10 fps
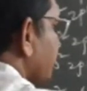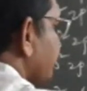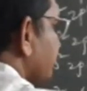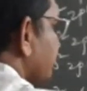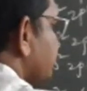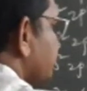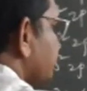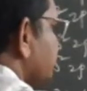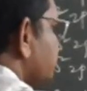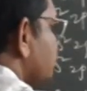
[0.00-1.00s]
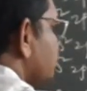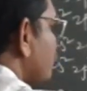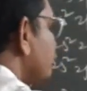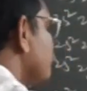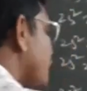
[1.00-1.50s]
configuration. This
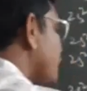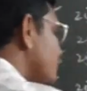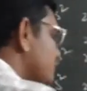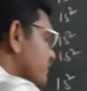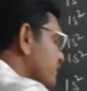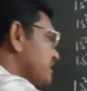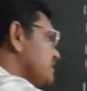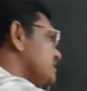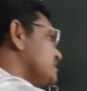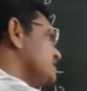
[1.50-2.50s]
word you have to remember.